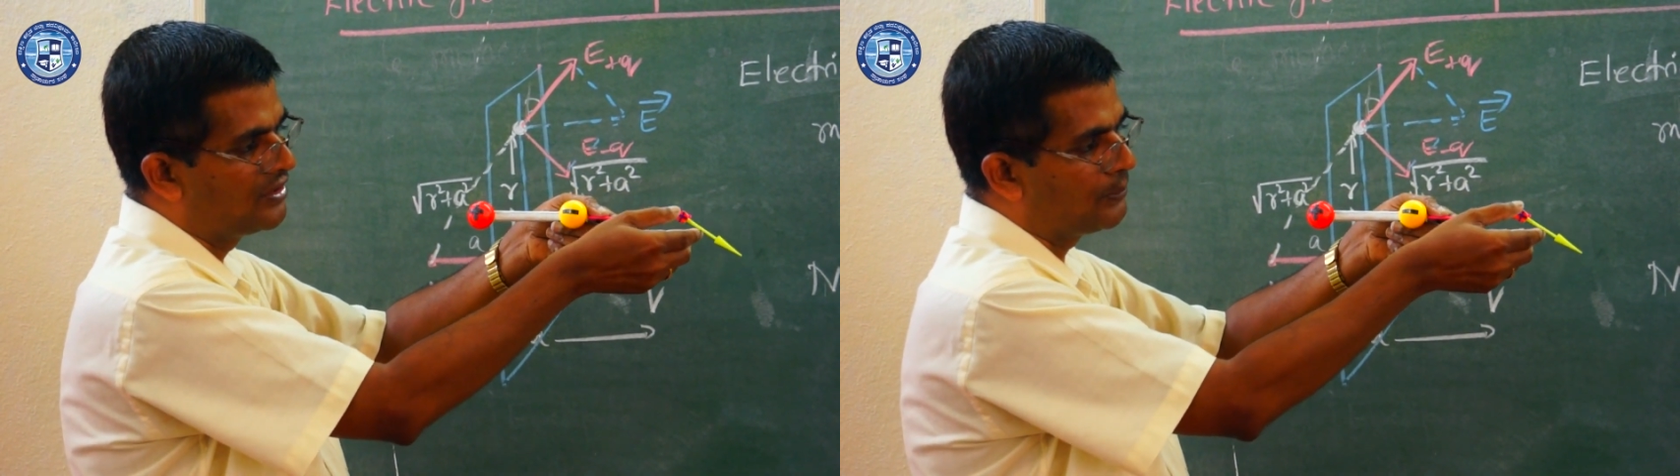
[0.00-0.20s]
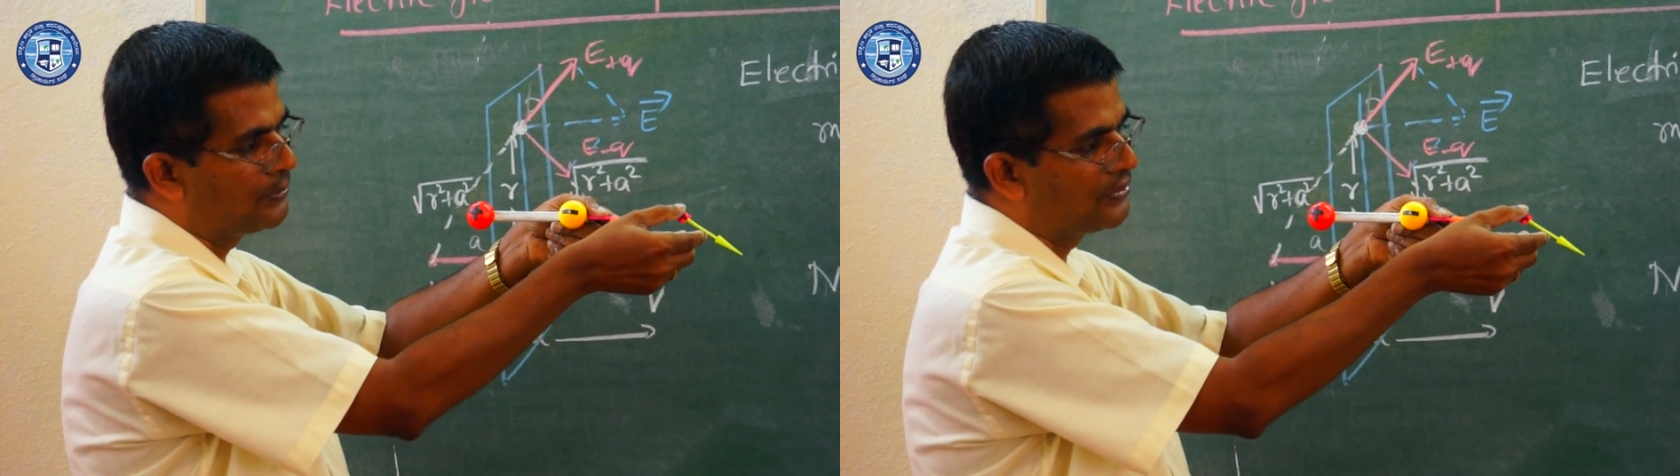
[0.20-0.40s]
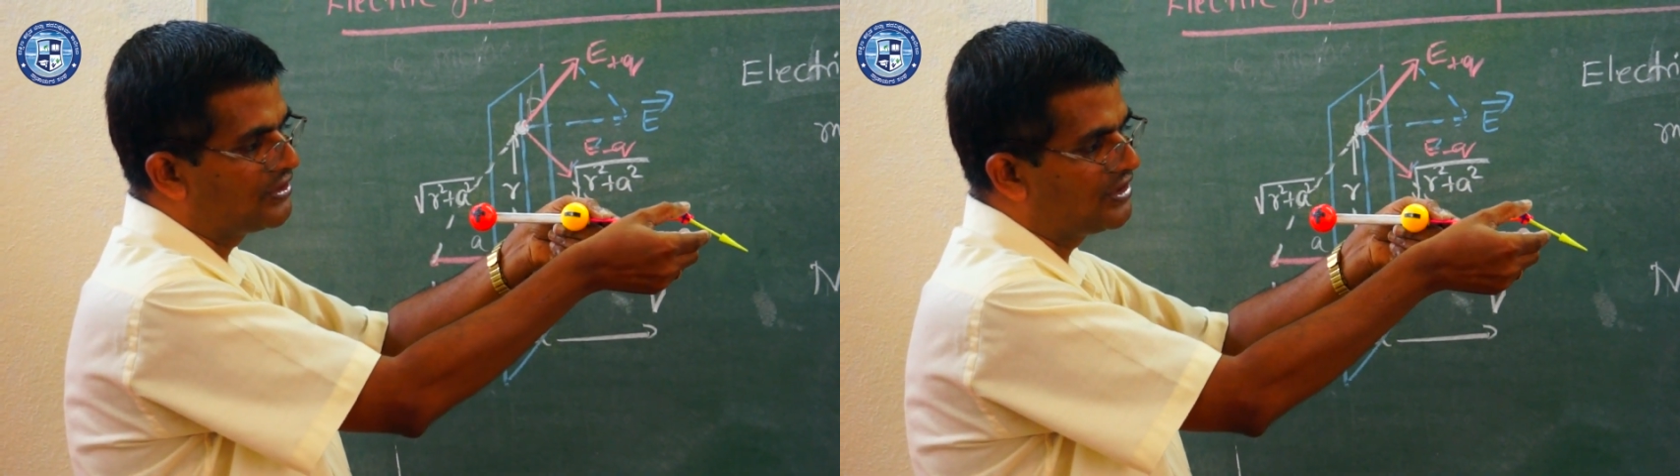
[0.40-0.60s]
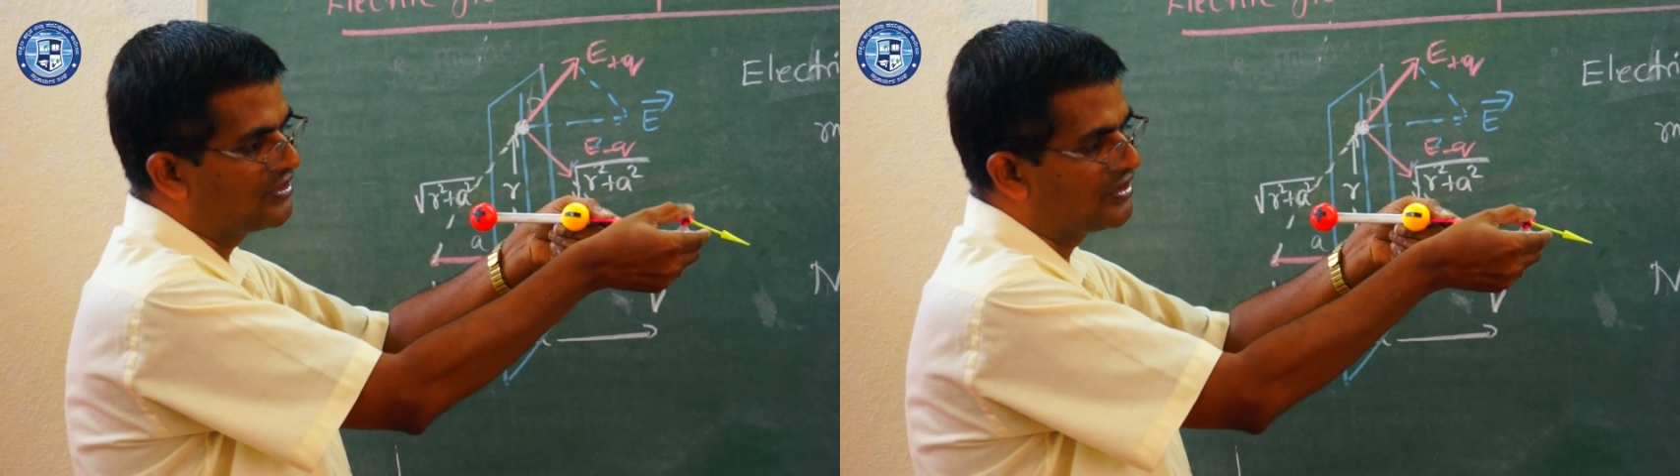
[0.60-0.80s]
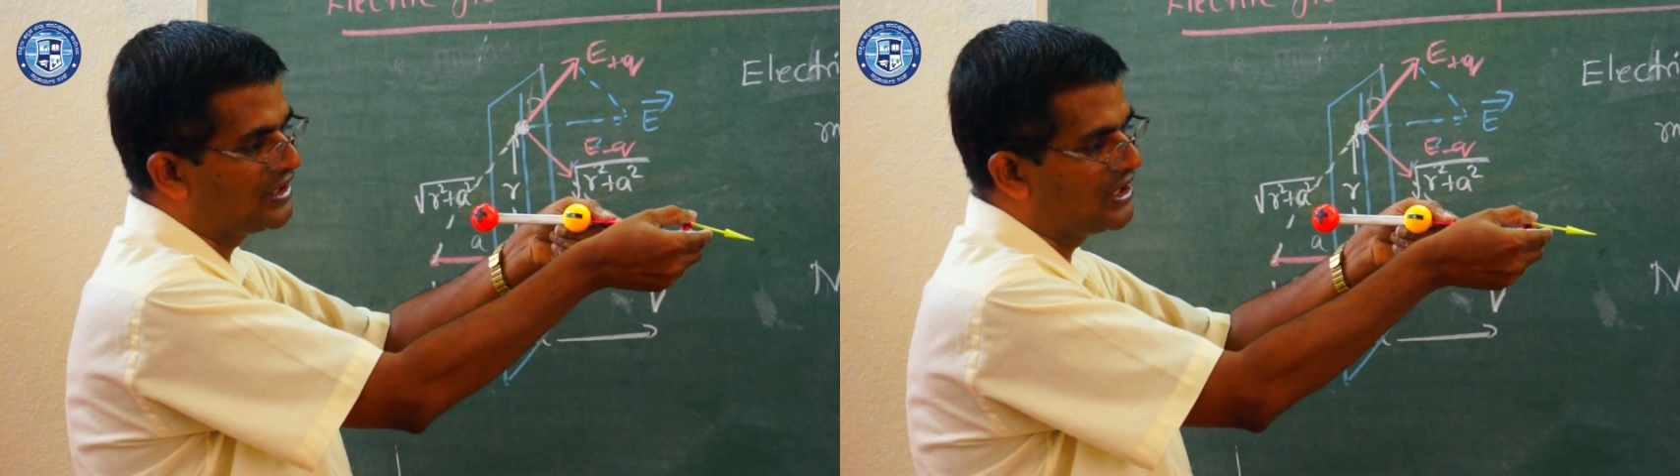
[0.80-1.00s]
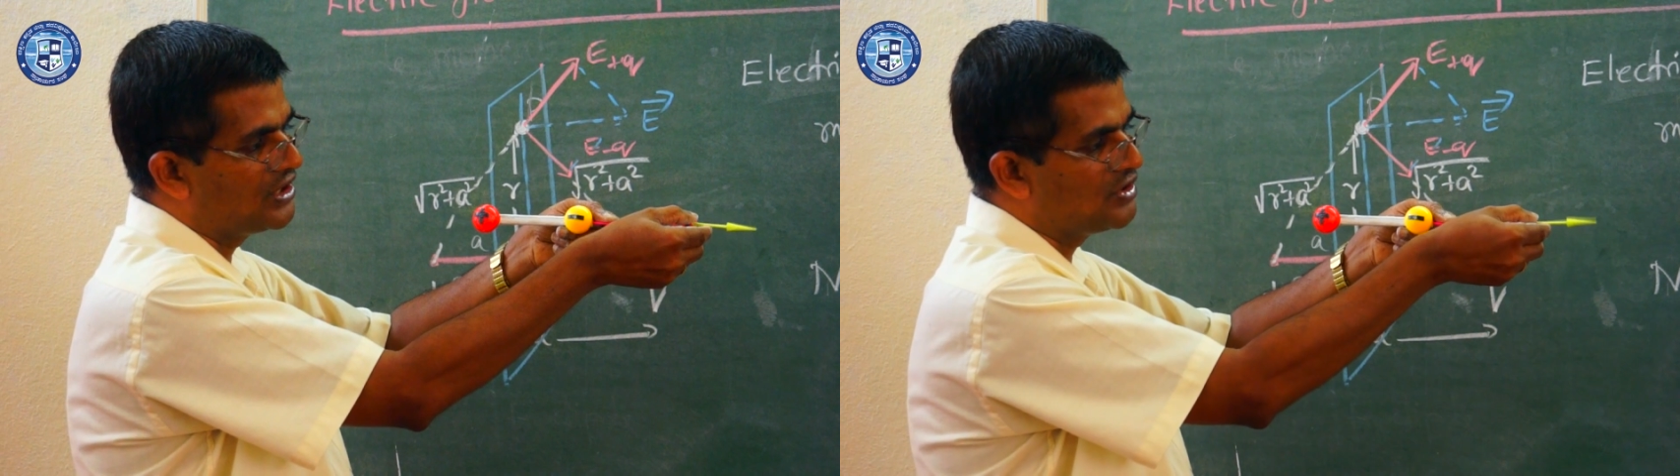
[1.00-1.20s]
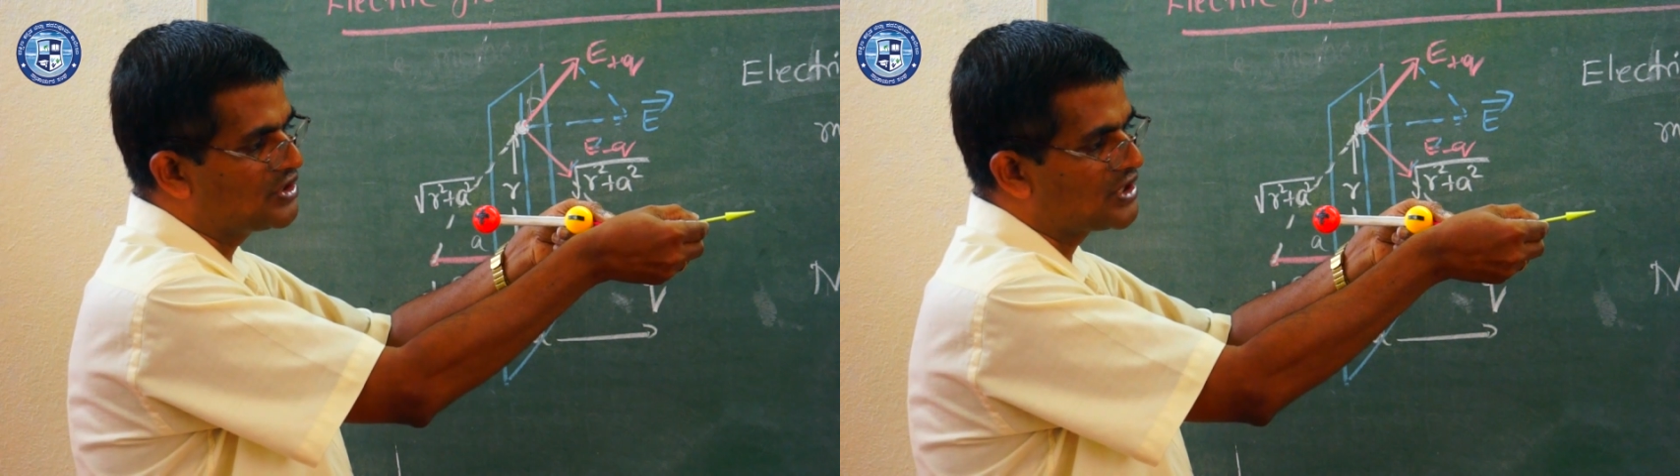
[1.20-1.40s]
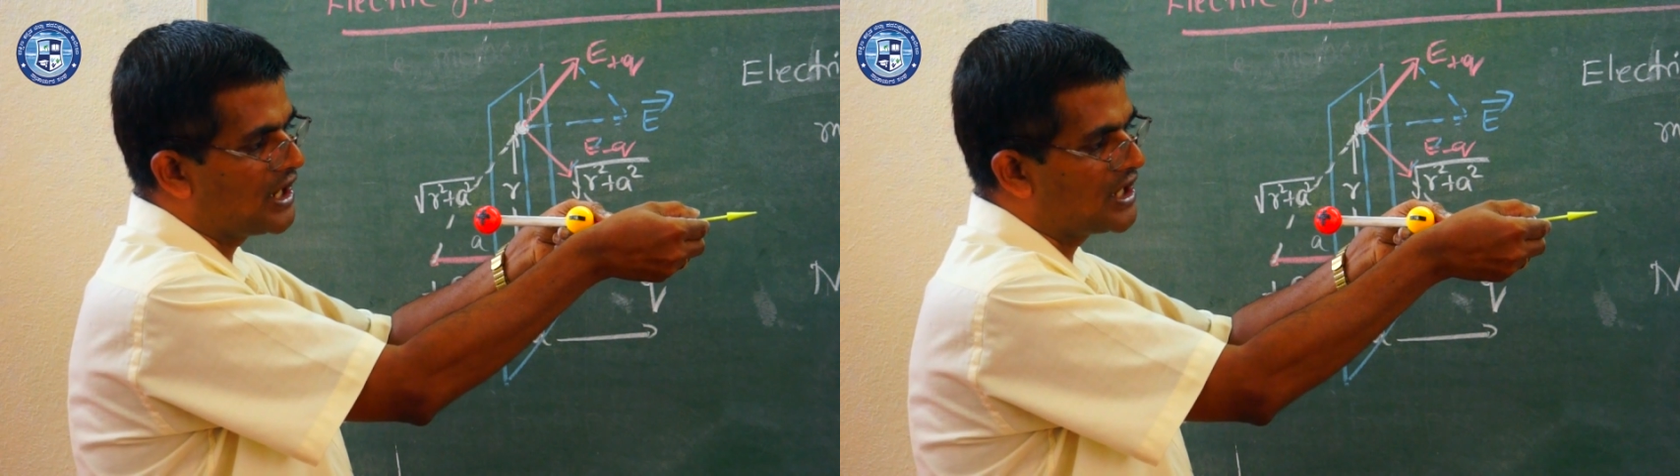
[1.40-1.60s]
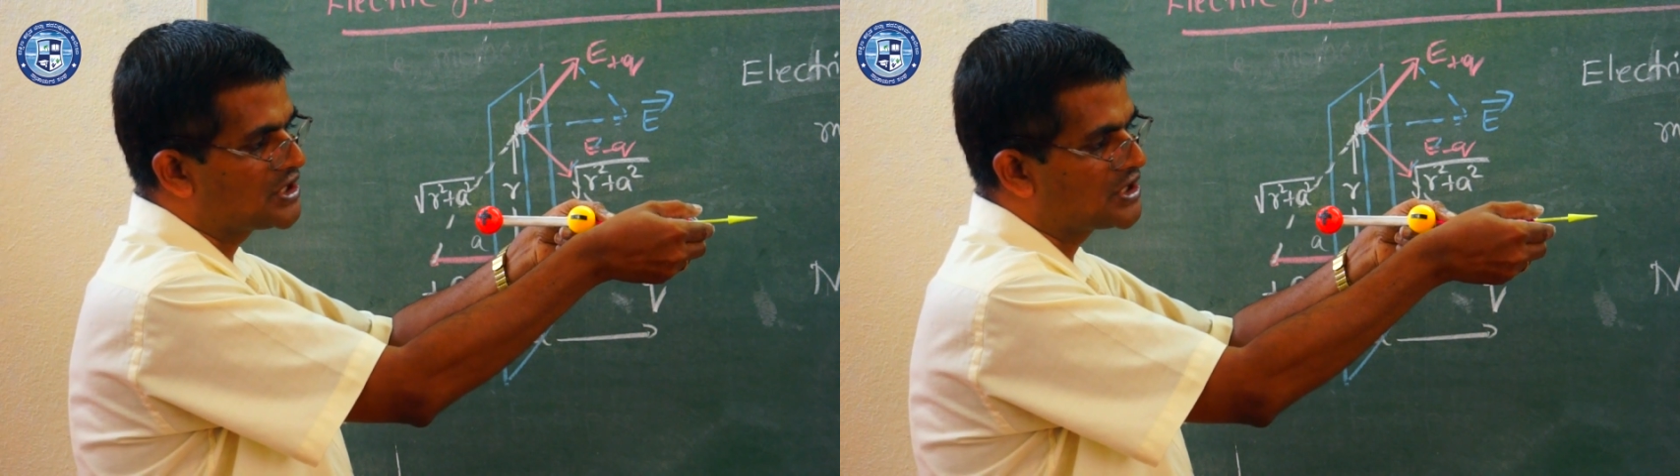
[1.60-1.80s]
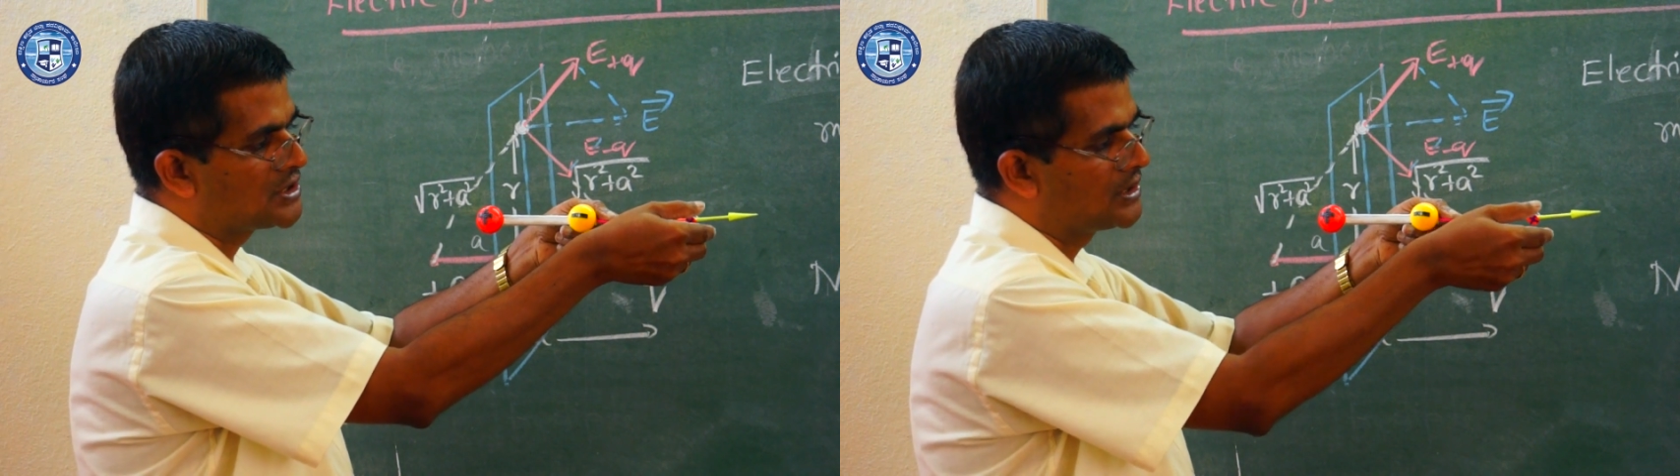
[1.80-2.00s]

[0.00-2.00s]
Suppose it is negative charge,